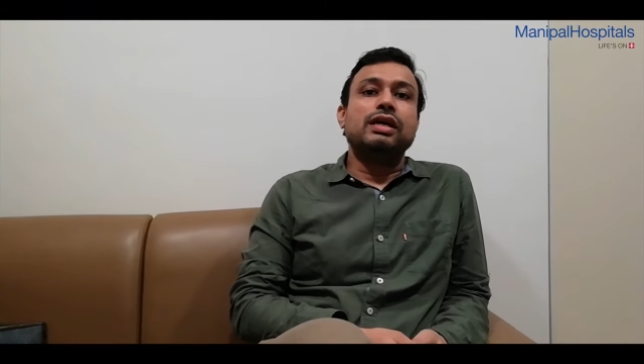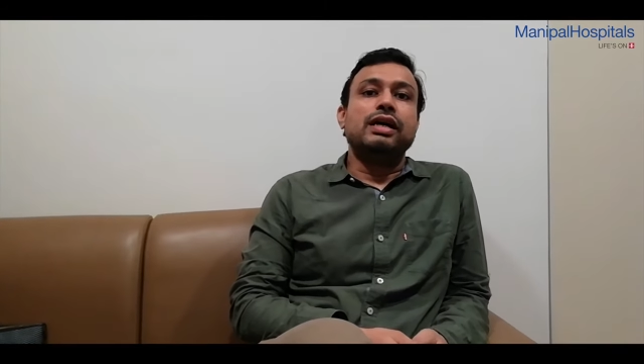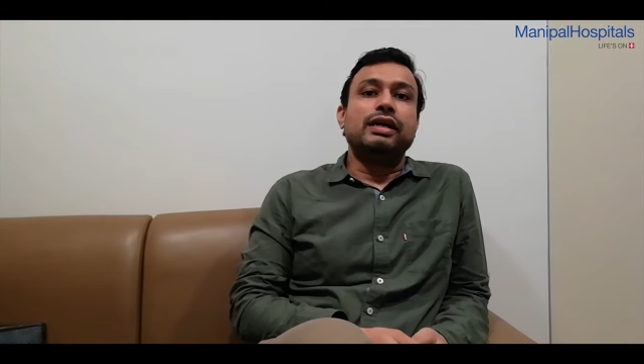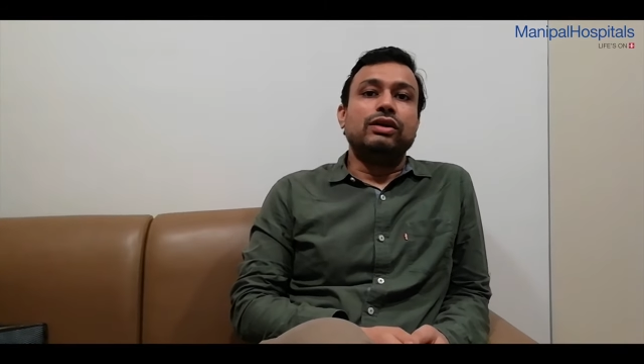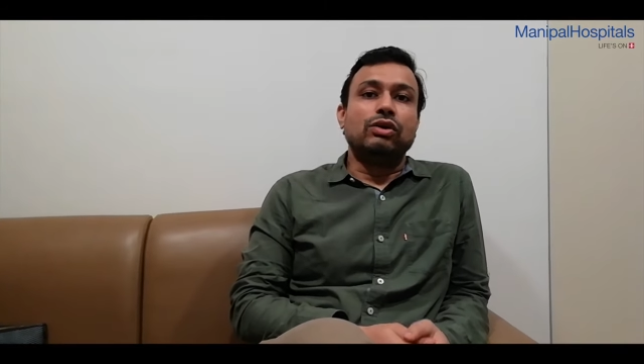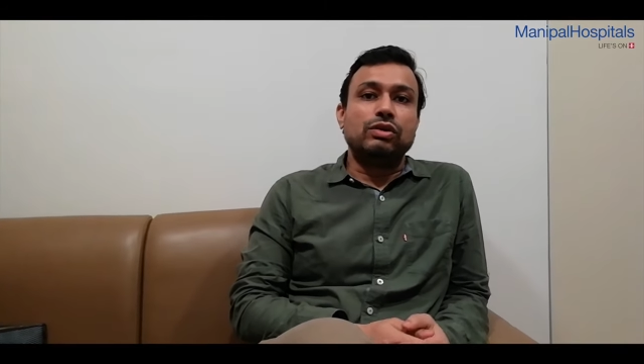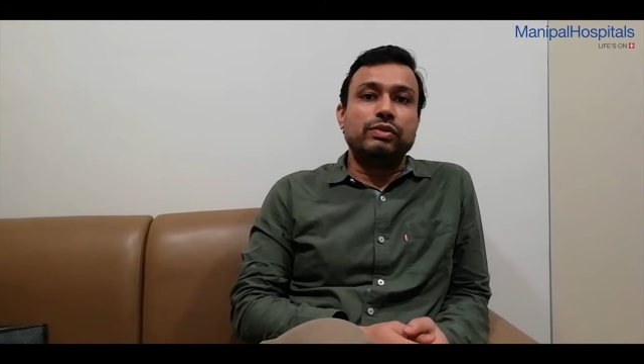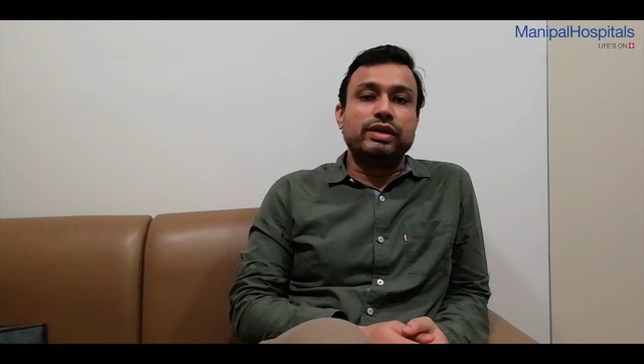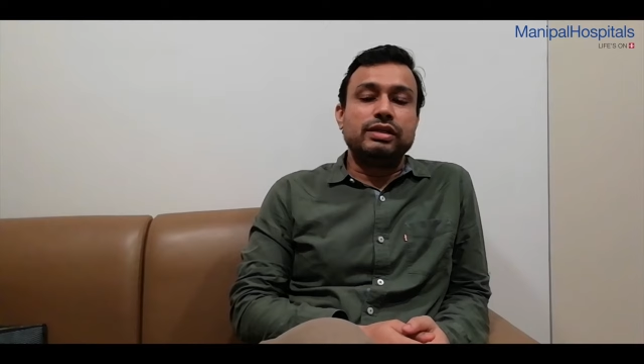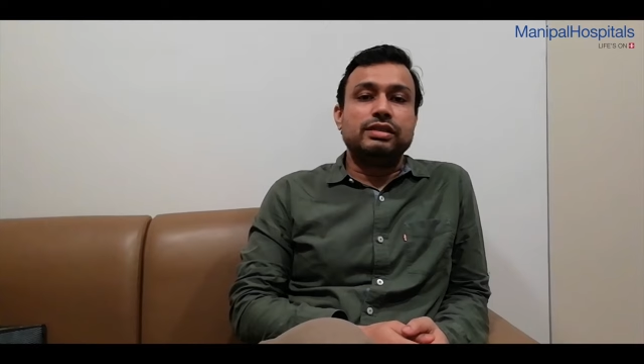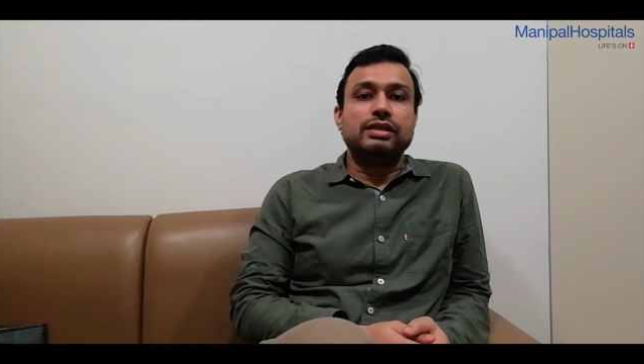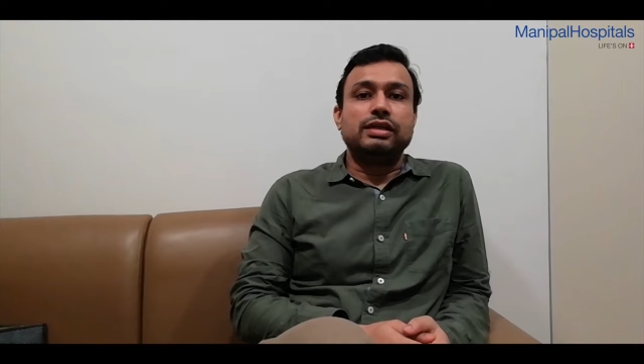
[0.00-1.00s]
and
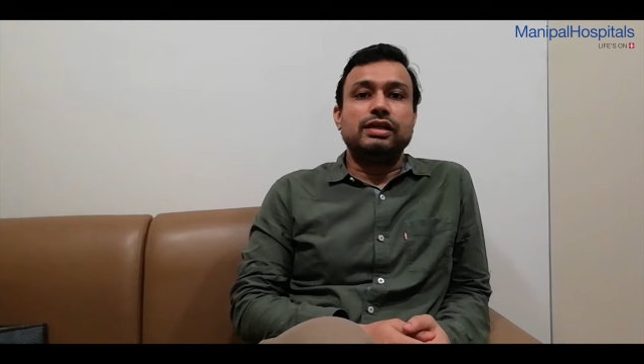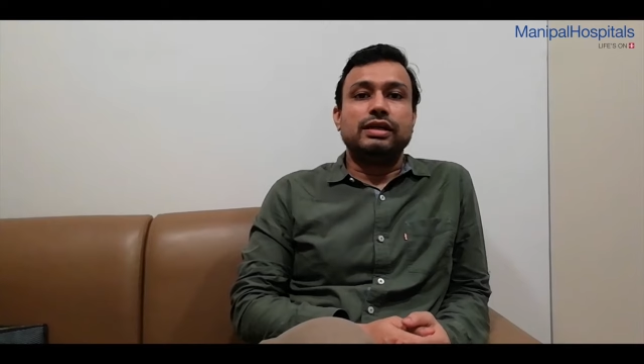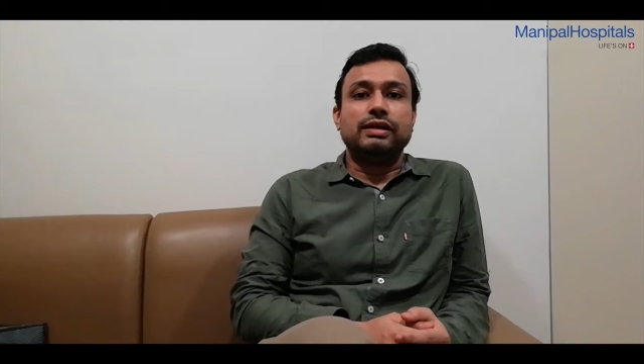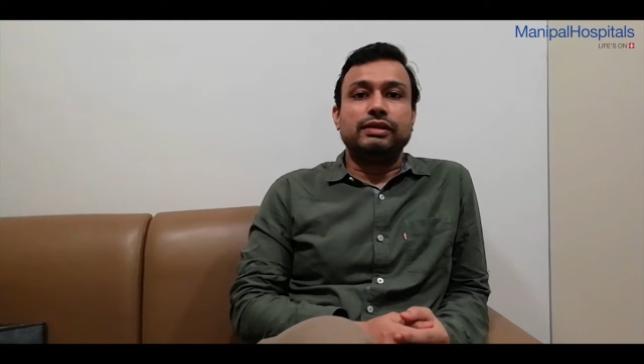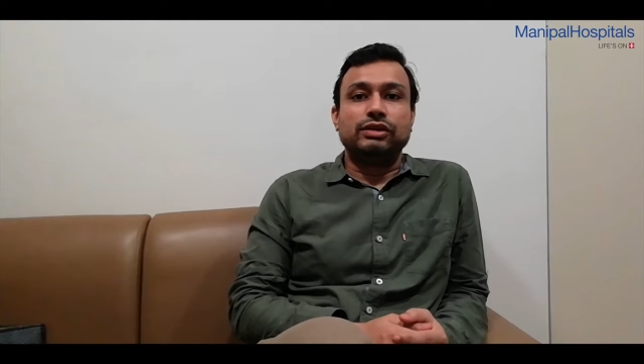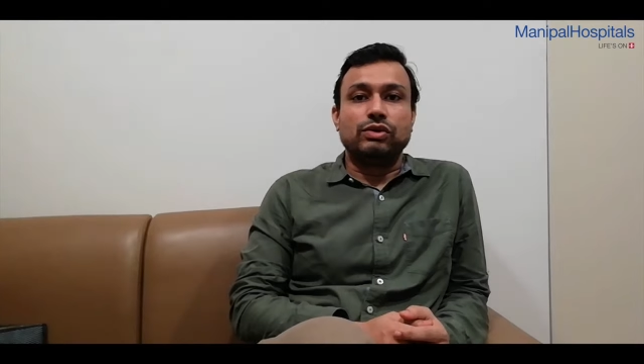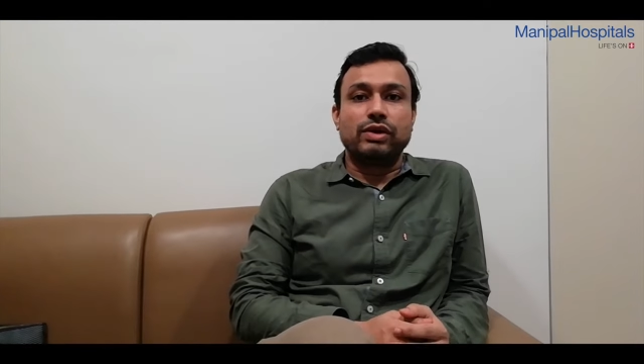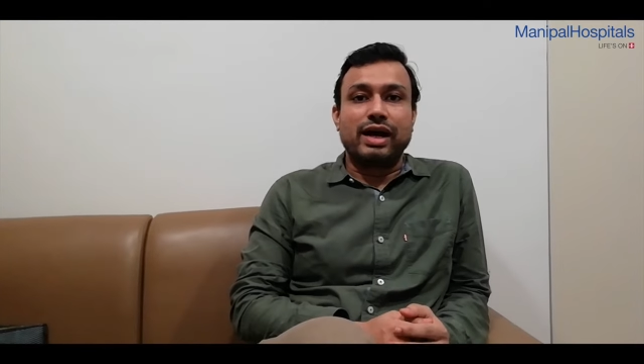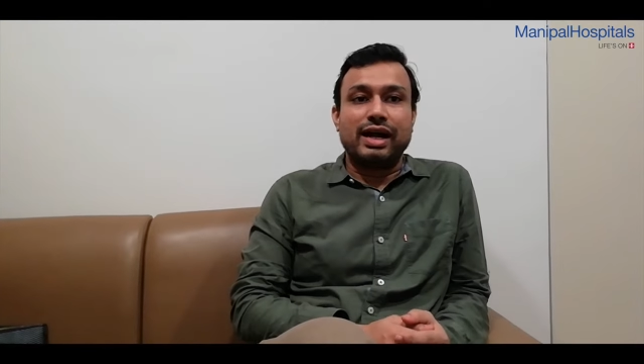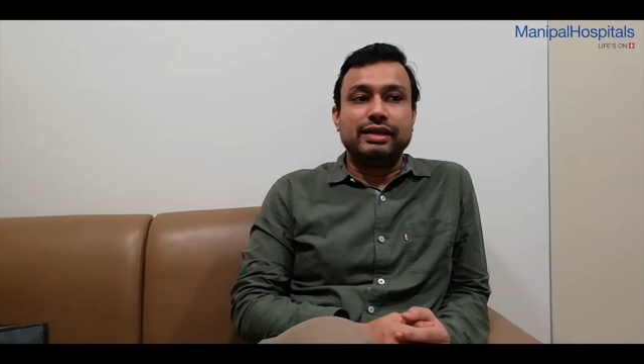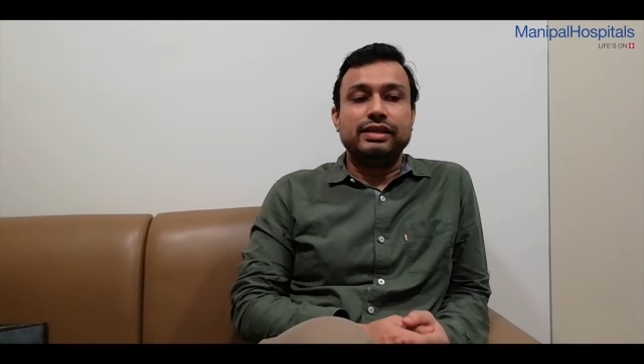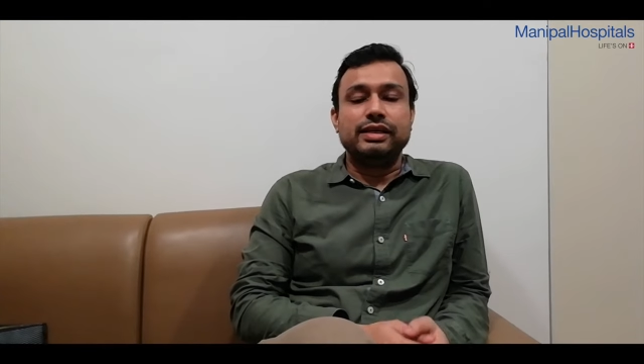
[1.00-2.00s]
always uh, you know,
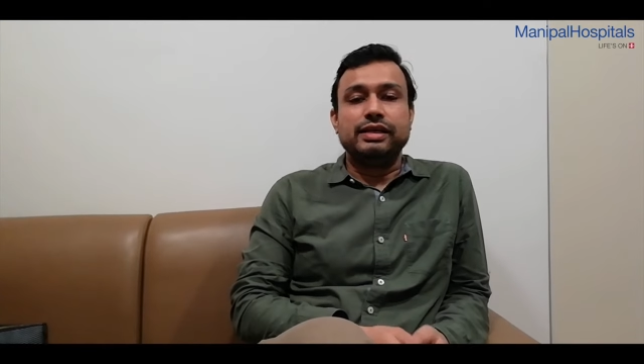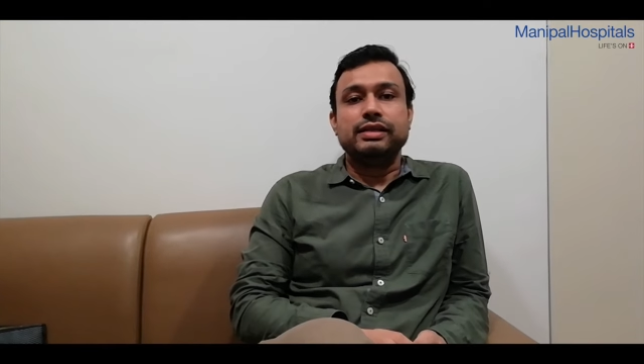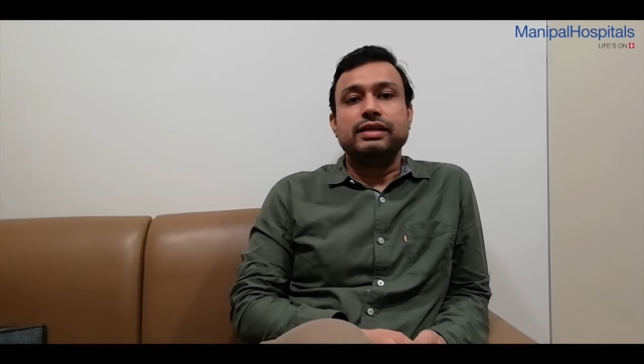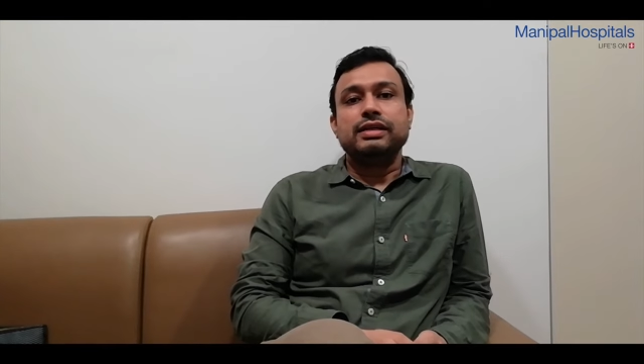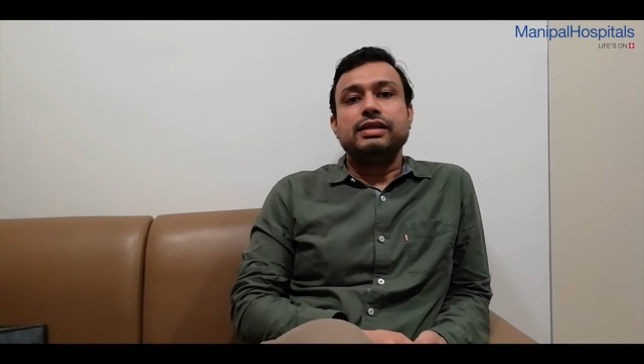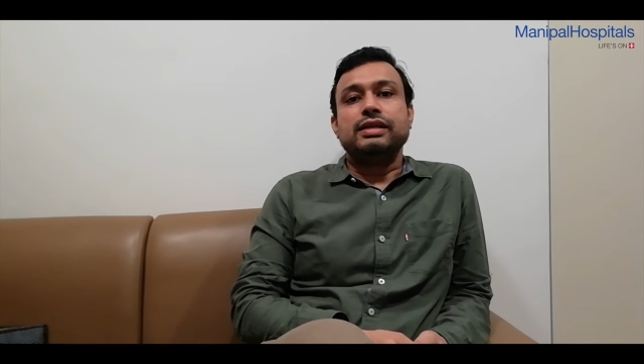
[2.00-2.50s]
had the